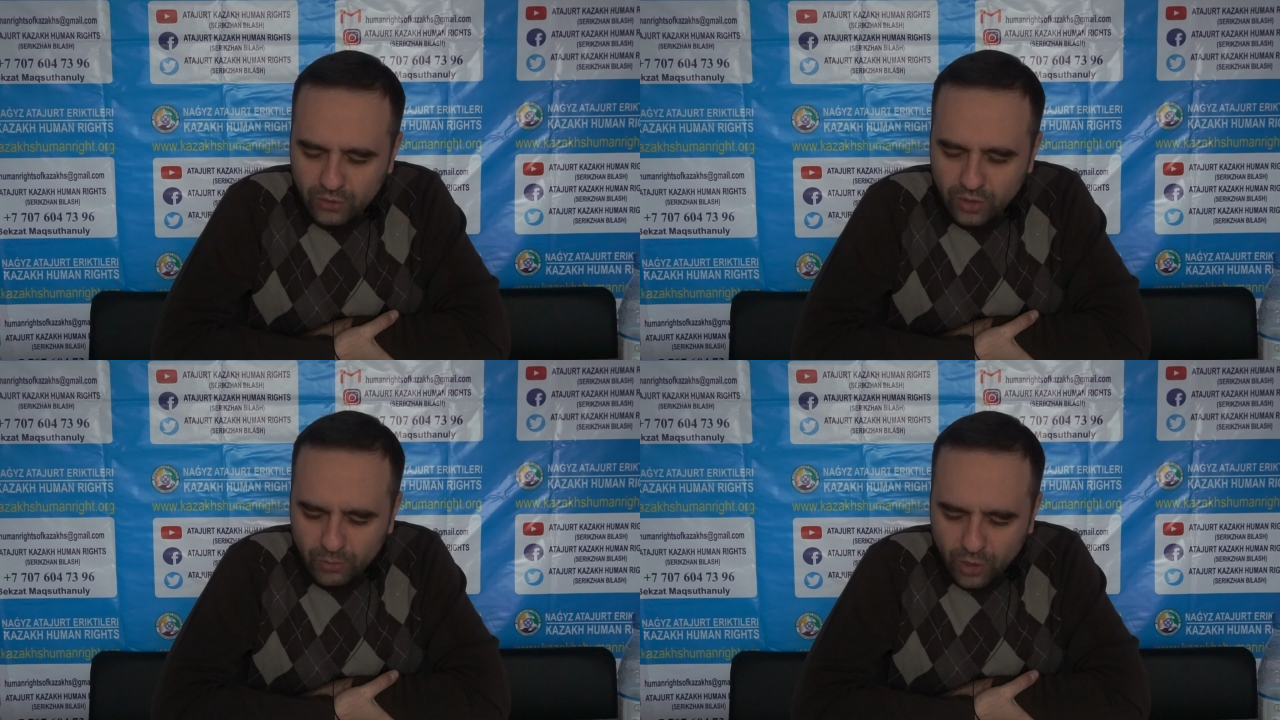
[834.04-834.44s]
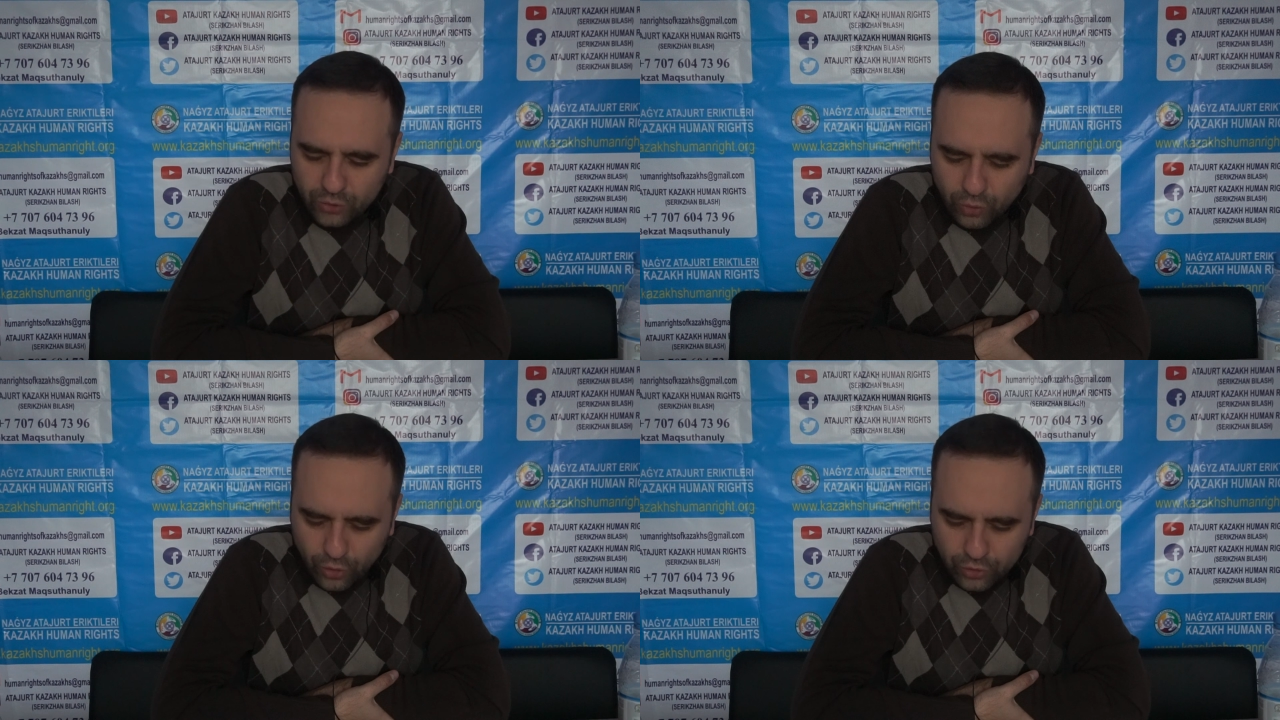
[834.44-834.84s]

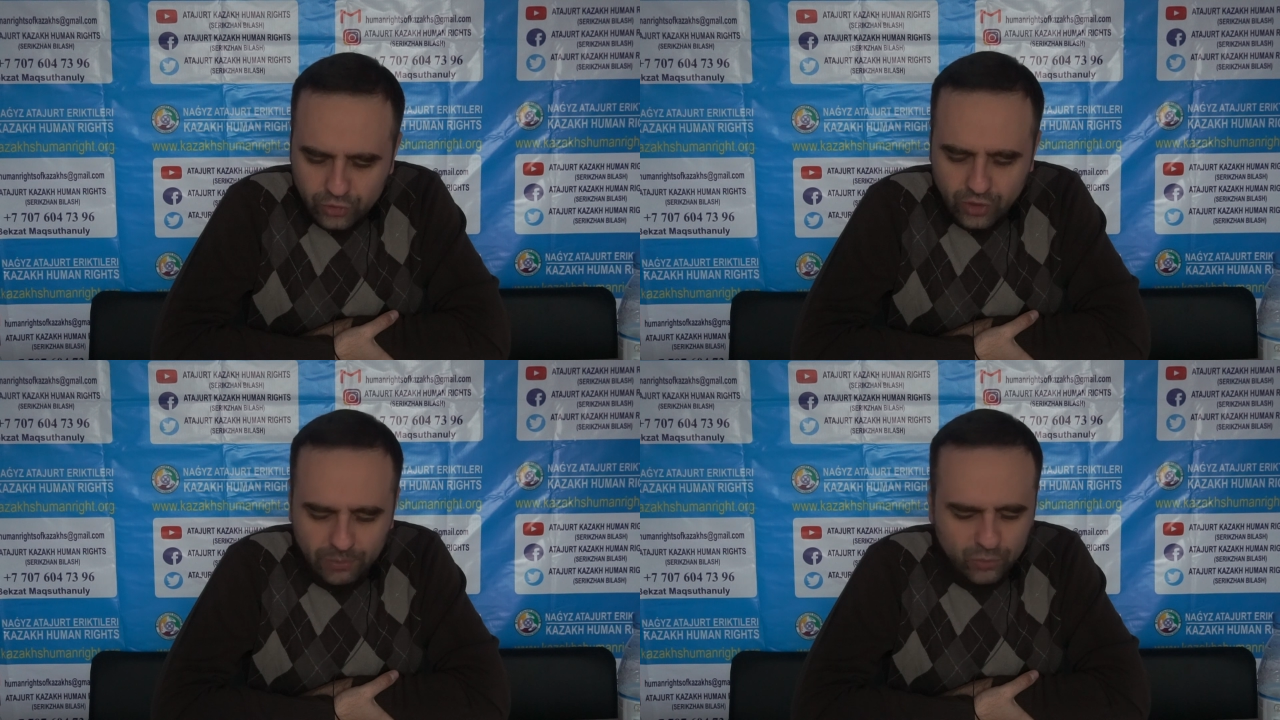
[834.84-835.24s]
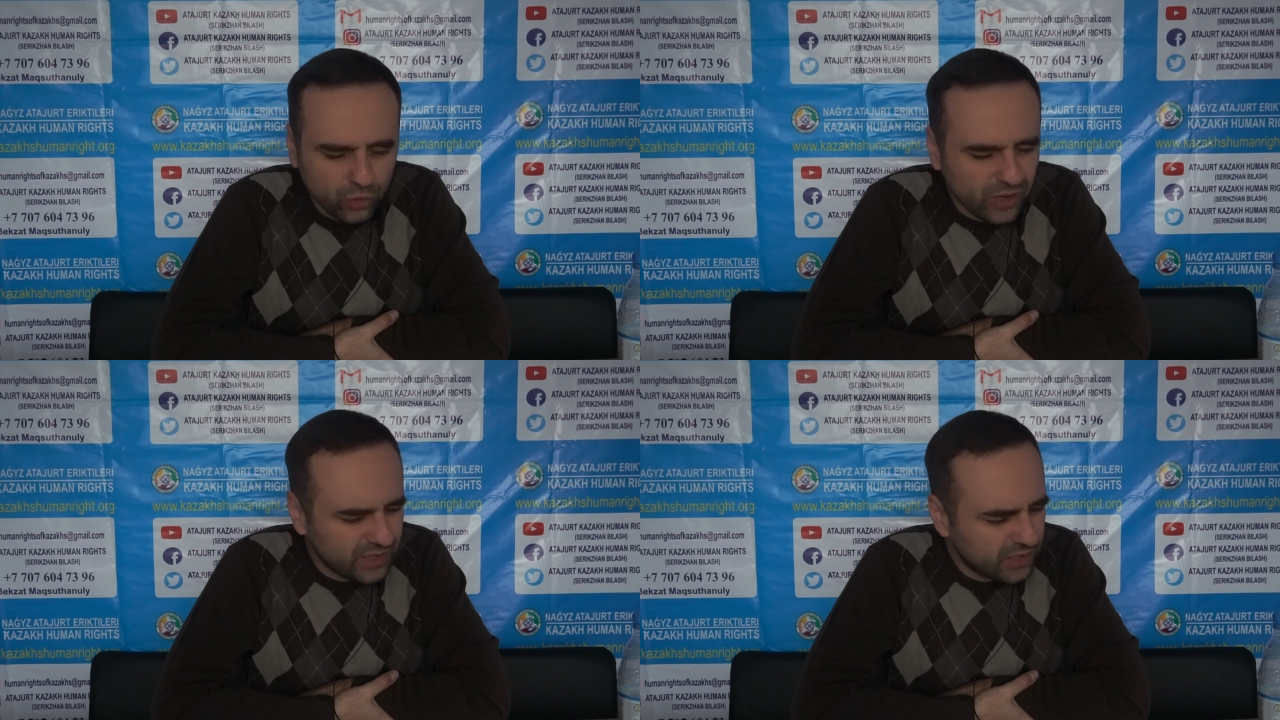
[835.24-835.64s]
about her,
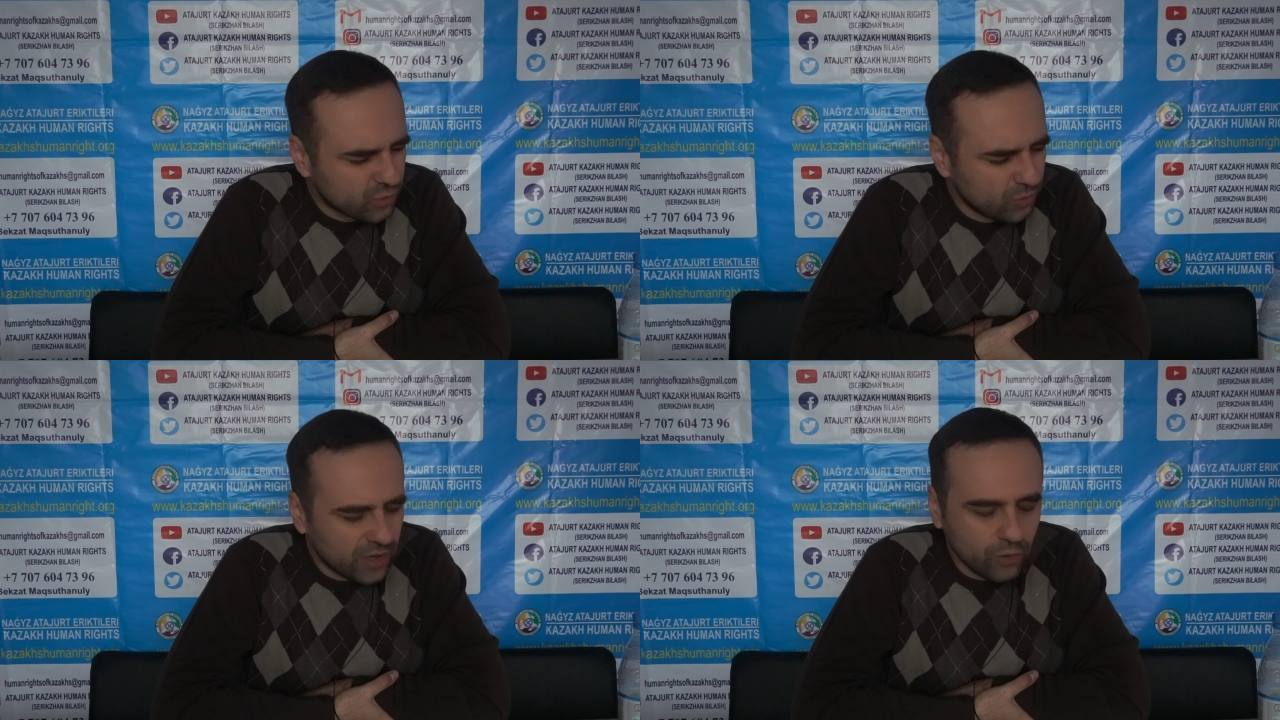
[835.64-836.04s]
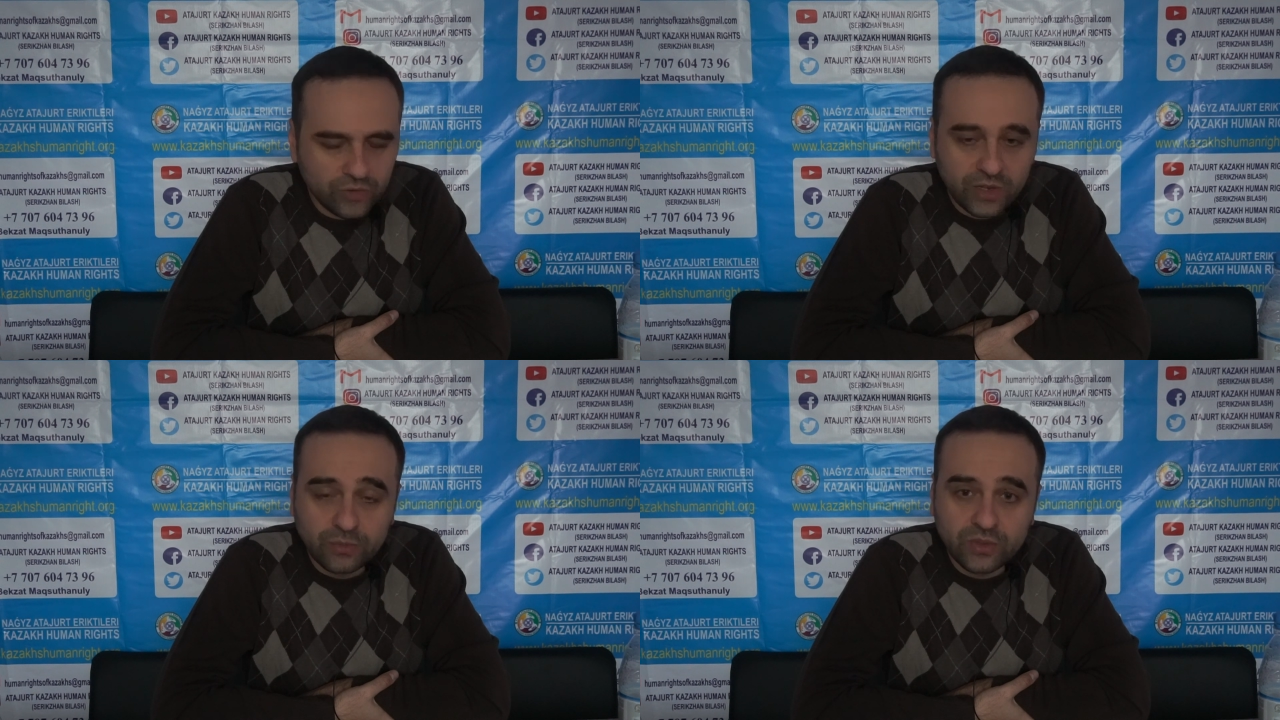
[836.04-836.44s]
Abdugani Kumar or
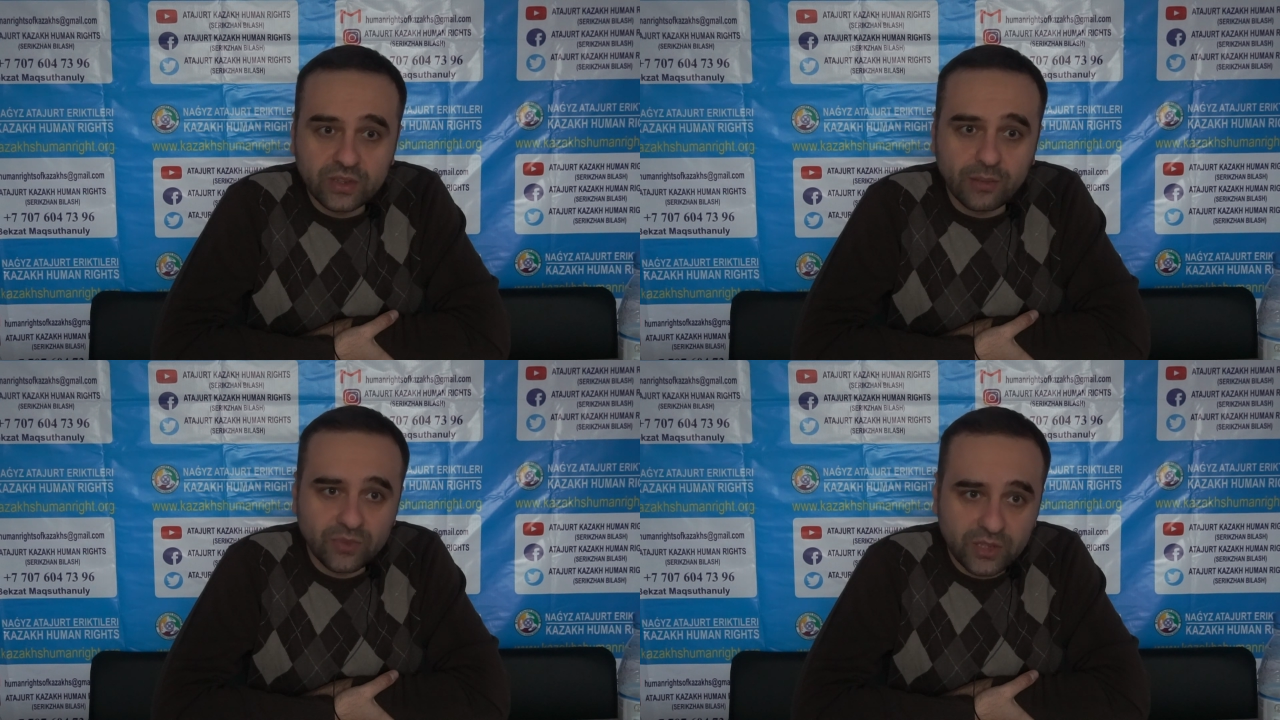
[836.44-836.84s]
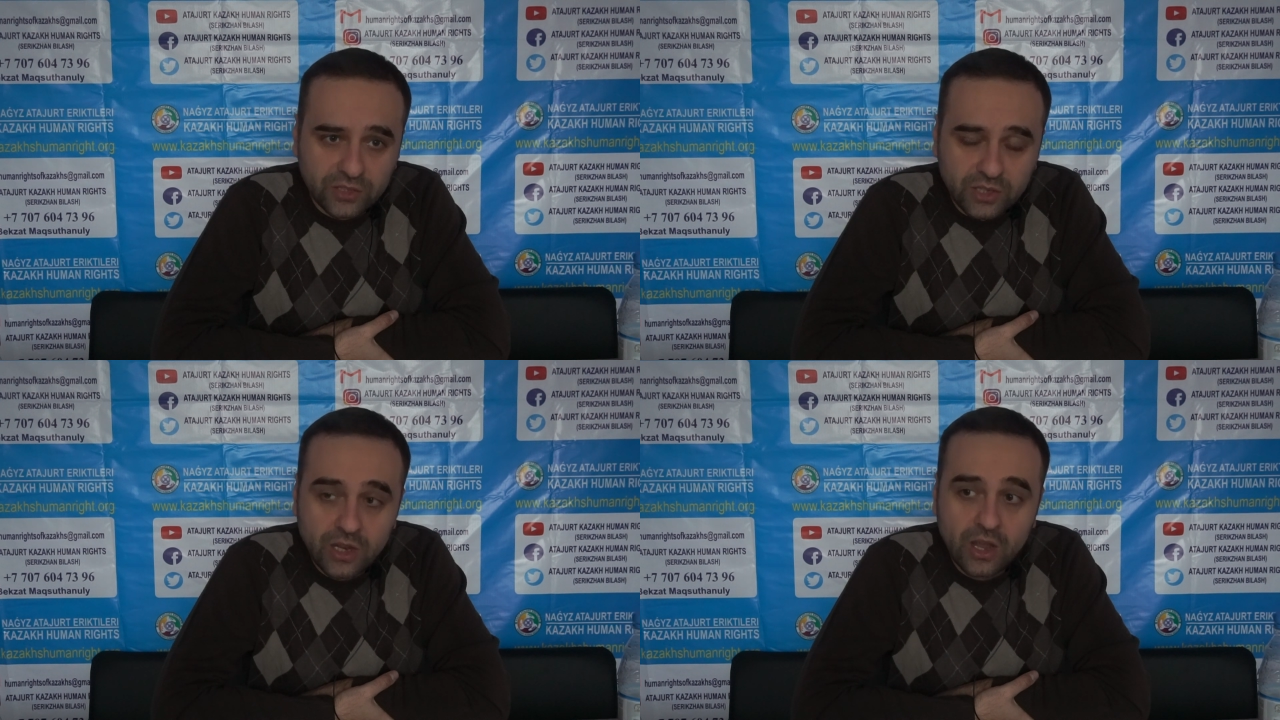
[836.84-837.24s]
something.